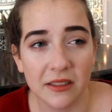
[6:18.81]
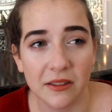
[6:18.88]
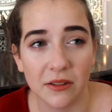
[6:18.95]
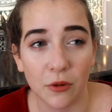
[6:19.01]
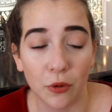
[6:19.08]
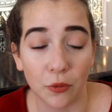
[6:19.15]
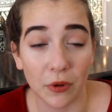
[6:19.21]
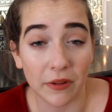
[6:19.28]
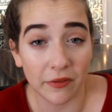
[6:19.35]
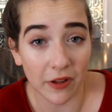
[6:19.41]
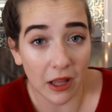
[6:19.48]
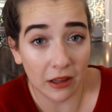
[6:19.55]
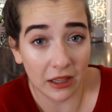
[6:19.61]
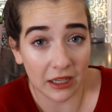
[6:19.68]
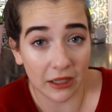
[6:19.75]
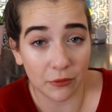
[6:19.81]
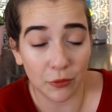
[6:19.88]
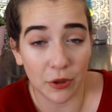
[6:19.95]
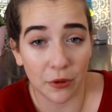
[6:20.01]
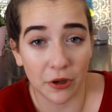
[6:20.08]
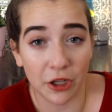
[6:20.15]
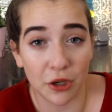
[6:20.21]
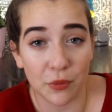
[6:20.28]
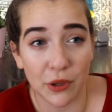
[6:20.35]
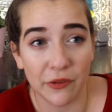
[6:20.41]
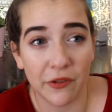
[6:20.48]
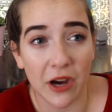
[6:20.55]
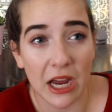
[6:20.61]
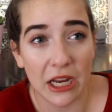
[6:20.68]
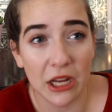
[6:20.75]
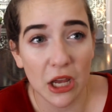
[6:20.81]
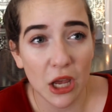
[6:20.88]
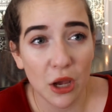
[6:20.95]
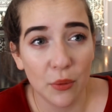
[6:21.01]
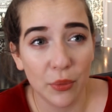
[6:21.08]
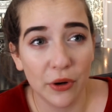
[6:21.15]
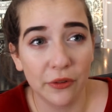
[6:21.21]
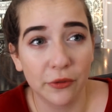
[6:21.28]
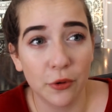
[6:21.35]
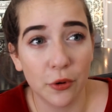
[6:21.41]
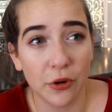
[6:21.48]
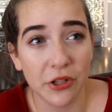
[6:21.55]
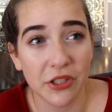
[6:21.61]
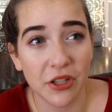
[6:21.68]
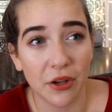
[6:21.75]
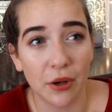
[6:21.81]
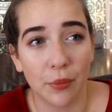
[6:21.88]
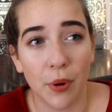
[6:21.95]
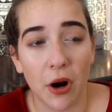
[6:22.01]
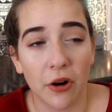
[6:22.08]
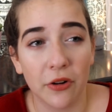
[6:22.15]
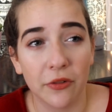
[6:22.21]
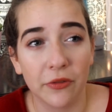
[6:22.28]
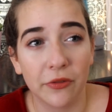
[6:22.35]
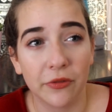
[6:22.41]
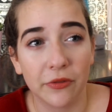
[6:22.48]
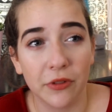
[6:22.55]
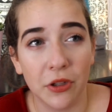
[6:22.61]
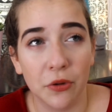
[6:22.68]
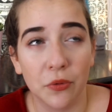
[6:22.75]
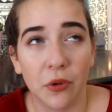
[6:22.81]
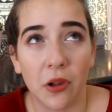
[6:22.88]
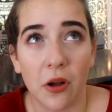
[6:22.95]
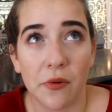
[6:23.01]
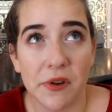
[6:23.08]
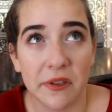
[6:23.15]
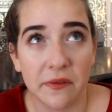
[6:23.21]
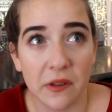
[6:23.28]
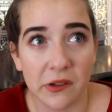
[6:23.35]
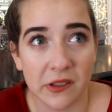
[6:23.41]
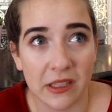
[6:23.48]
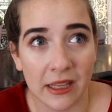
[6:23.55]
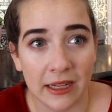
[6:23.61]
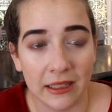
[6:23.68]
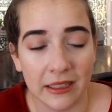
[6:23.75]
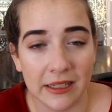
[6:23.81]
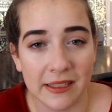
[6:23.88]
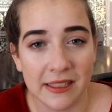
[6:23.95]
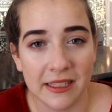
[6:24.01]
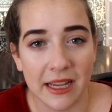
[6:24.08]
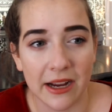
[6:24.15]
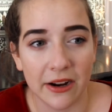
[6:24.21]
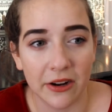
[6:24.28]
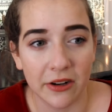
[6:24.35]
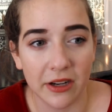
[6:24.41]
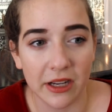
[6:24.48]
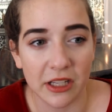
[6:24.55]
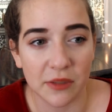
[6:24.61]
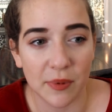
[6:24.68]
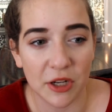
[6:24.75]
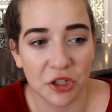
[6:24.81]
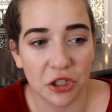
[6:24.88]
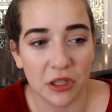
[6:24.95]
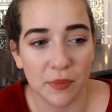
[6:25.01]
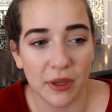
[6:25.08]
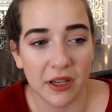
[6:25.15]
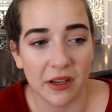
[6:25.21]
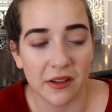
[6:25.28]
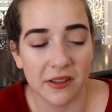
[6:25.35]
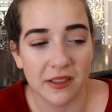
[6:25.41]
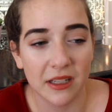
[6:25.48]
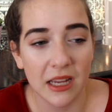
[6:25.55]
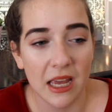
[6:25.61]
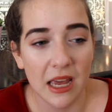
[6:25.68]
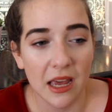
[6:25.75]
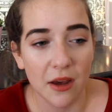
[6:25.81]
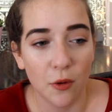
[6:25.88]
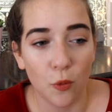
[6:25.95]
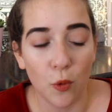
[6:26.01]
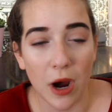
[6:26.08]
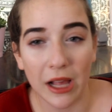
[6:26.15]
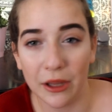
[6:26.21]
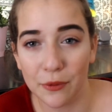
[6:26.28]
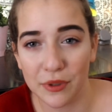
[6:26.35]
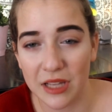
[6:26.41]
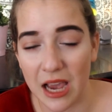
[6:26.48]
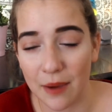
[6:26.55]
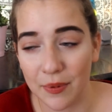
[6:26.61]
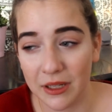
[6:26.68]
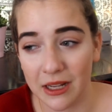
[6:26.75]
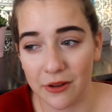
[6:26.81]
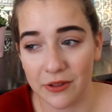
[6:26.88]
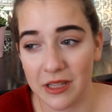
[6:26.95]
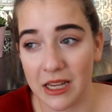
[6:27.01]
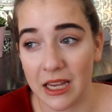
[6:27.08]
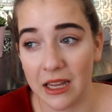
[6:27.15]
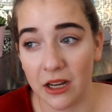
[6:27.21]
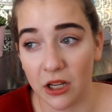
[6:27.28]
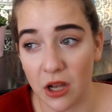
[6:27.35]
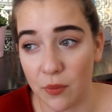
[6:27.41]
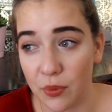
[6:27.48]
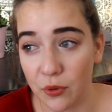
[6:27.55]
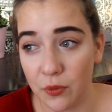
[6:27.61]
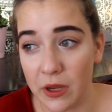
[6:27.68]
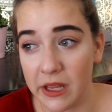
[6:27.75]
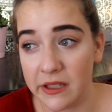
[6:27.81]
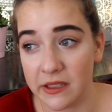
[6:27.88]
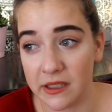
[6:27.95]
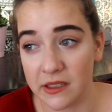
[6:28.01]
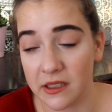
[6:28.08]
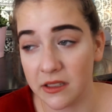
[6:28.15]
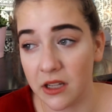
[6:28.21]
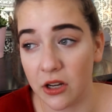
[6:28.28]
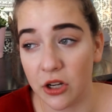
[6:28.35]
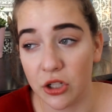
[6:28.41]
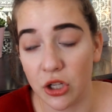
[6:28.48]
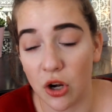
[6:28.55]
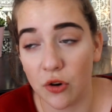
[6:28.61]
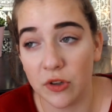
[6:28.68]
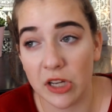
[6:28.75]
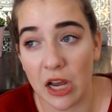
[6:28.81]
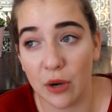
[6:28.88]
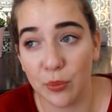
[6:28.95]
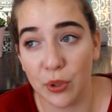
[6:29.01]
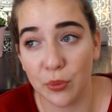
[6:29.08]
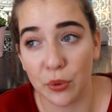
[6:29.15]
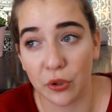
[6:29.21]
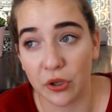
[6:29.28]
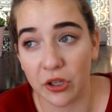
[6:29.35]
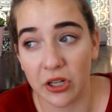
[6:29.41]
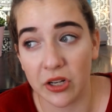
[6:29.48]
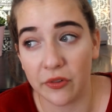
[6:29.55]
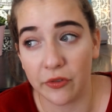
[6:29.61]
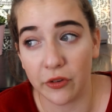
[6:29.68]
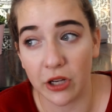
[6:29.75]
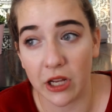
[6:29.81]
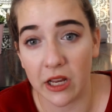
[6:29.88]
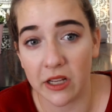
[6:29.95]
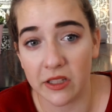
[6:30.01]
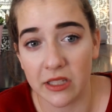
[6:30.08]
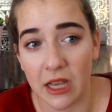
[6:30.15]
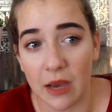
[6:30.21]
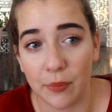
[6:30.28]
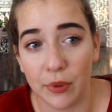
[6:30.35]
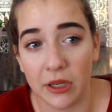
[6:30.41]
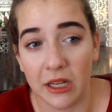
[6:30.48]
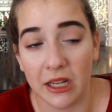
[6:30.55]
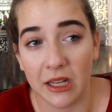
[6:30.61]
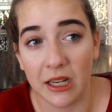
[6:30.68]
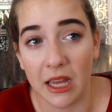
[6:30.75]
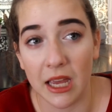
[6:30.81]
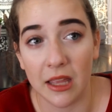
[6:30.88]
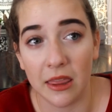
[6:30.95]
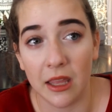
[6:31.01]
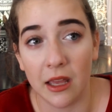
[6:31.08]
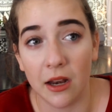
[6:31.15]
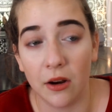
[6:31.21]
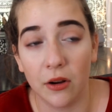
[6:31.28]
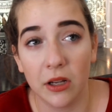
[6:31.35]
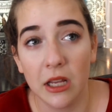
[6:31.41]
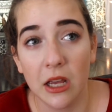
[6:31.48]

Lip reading: or we felt like we were gonna be fine. But of course a part of you will always feel slightly scared, especially because while it was happening I was like, in a couple weeks this is gonna tone down, people are gonna forget it's happening, and then